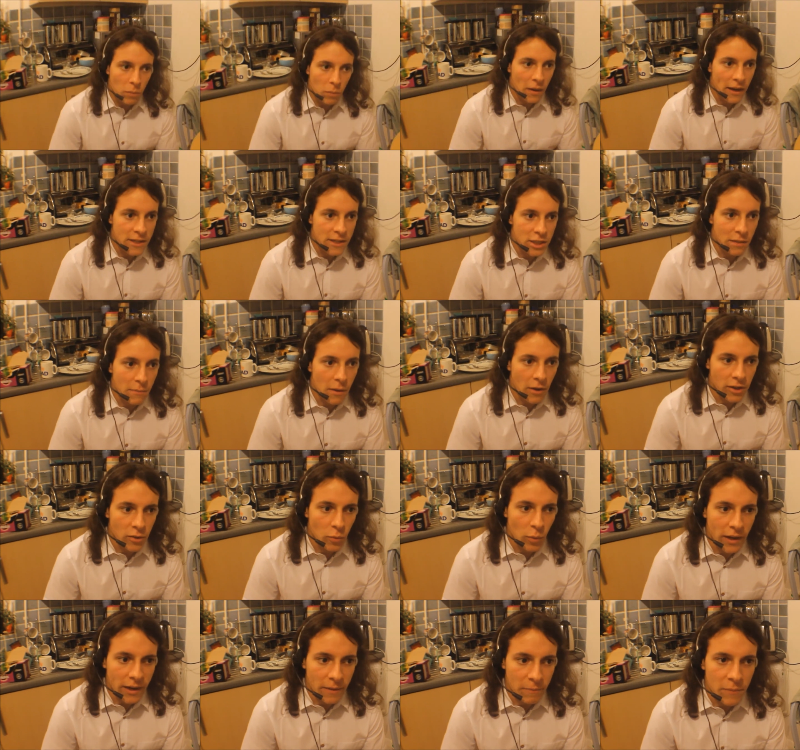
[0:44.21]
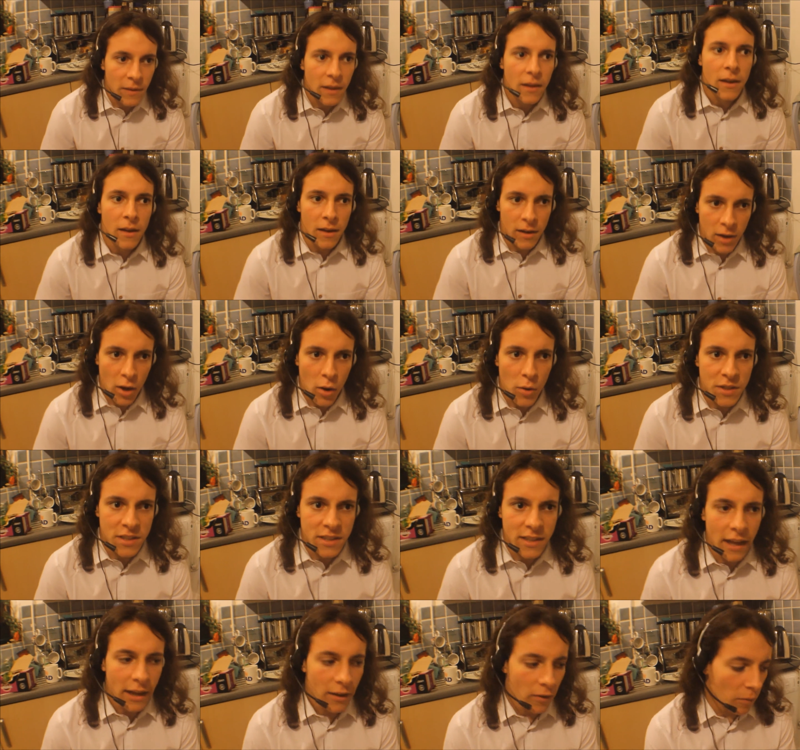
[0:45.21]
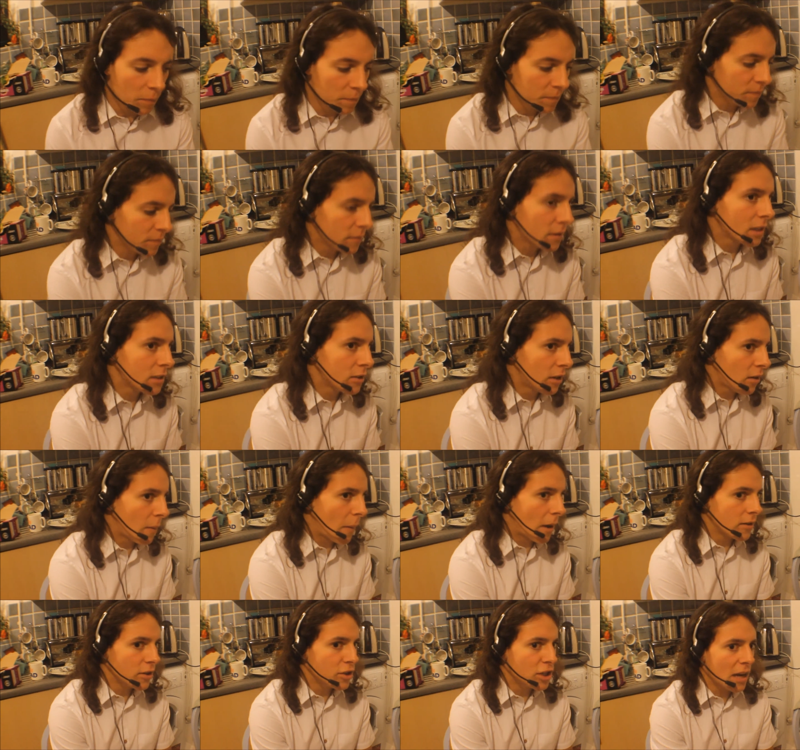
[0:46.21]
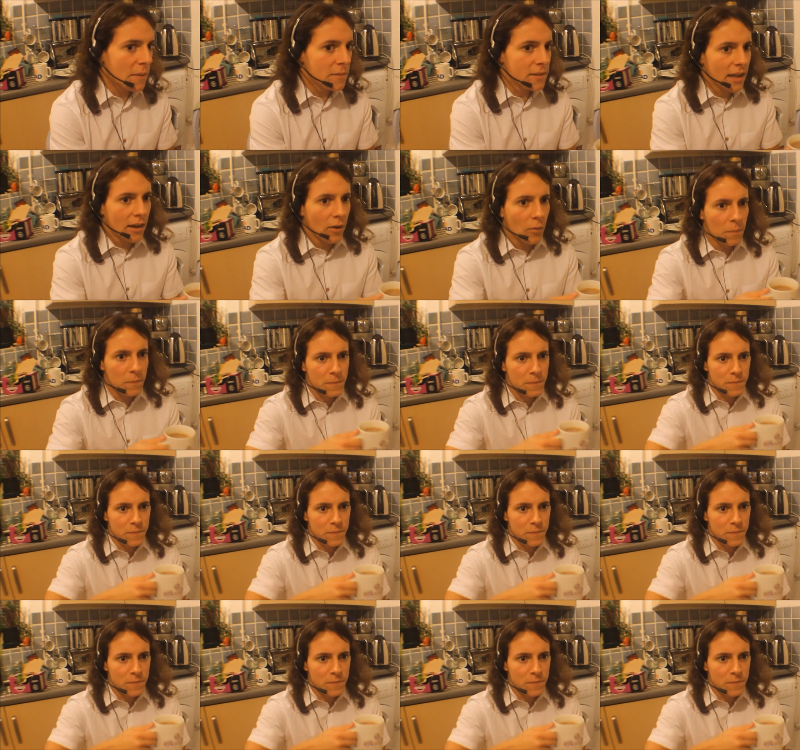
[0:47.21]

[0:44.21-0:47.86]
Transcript: Your place, Commander Wayne. Code Snail. Commander James out.